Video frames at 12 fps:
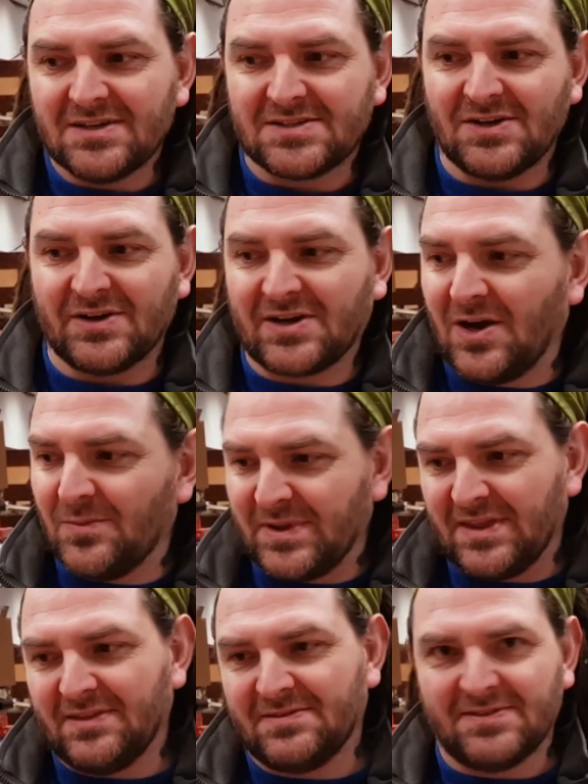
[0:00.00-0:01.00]
So it can't
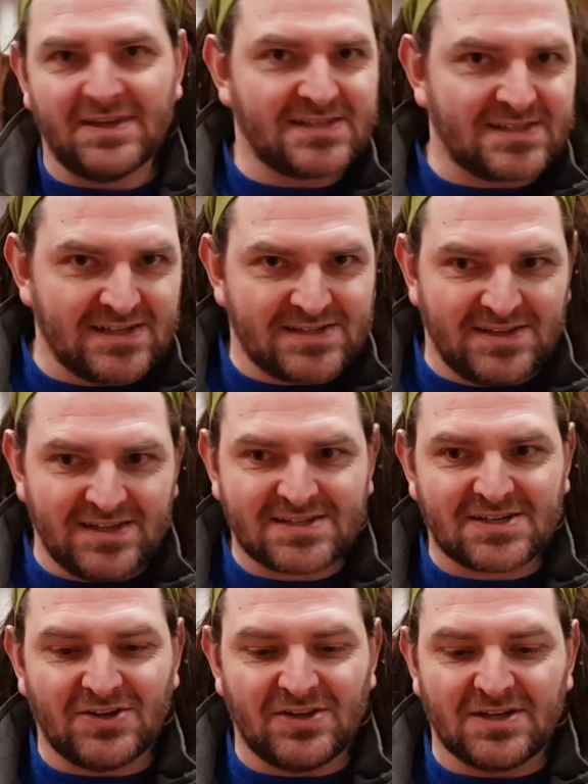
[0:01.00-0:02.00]
be this, this, and this
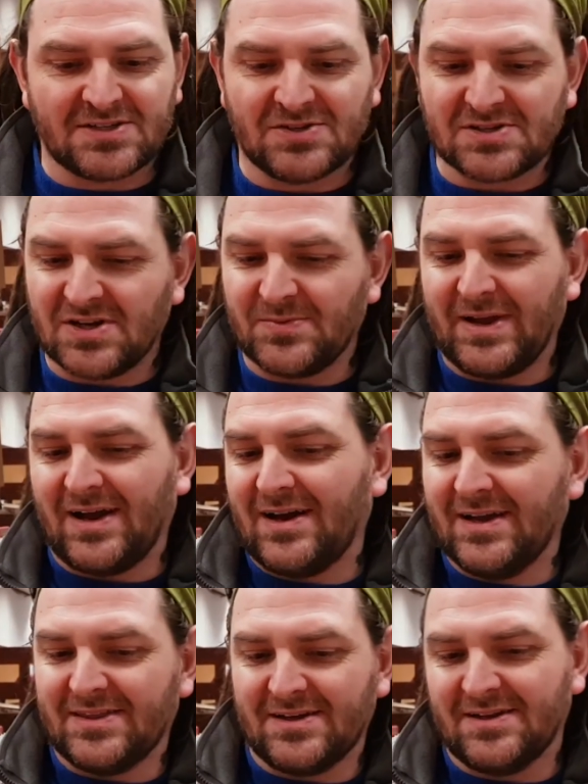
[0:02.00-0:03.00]
colour. So it's got to be
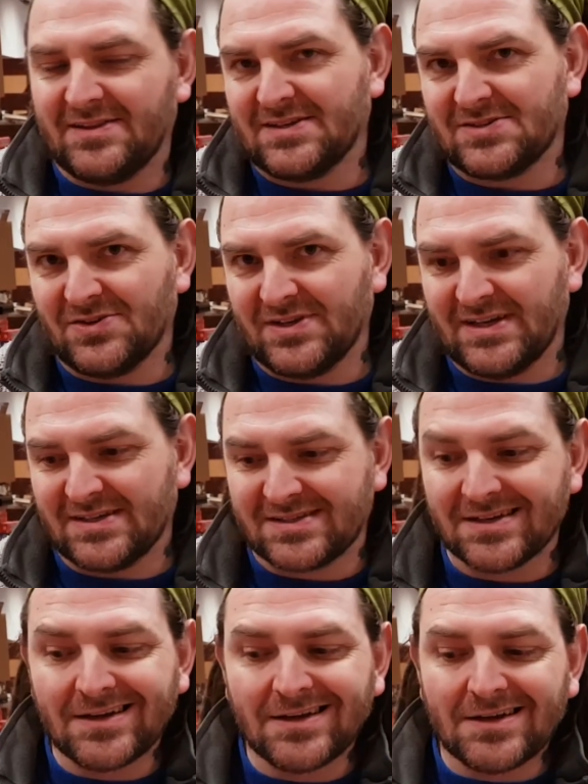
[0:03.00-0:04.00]
either this or this.
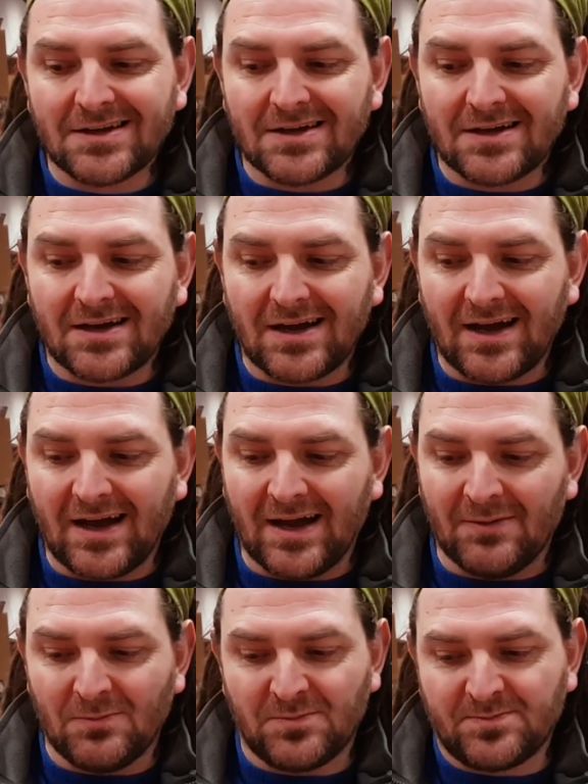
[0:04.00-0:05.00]

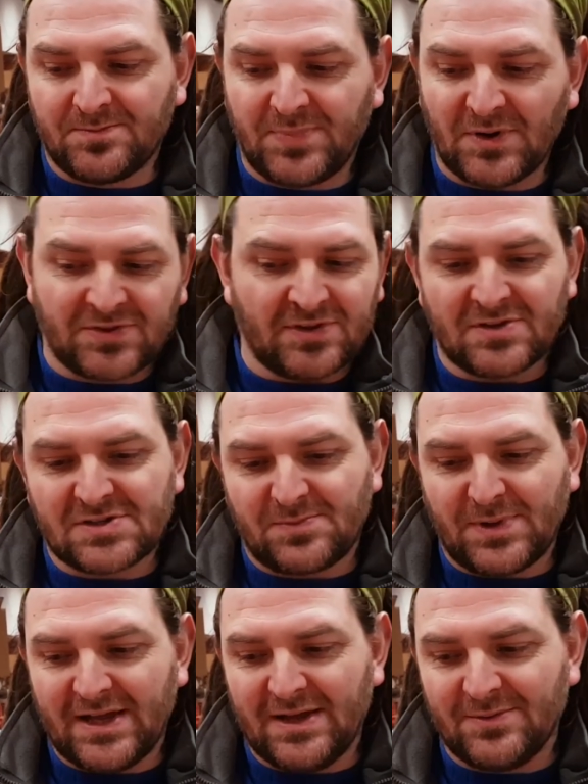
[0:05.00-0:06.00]
And both of those are
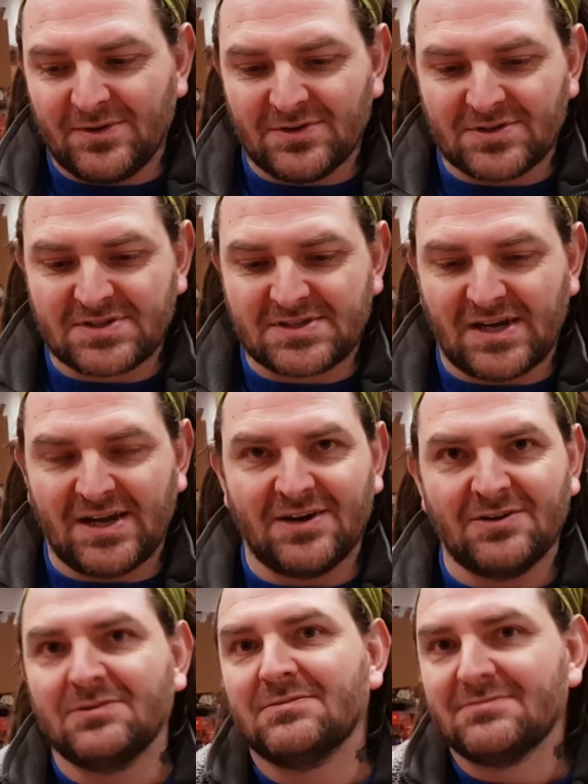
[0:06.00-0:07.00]
playable,
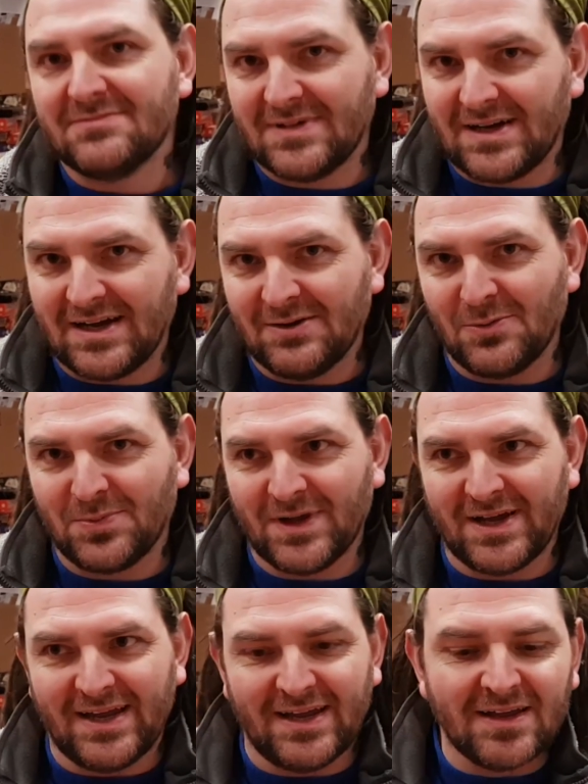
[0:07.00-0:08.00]
so I will
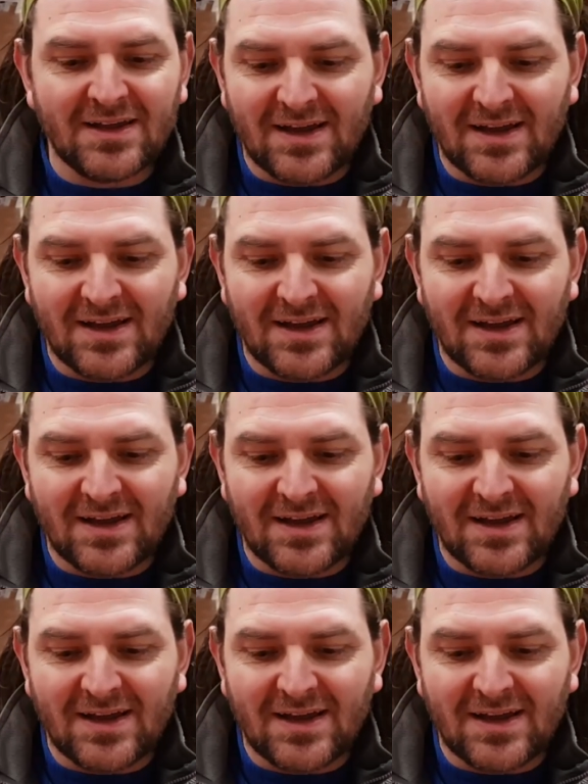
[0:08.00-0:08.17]
play it.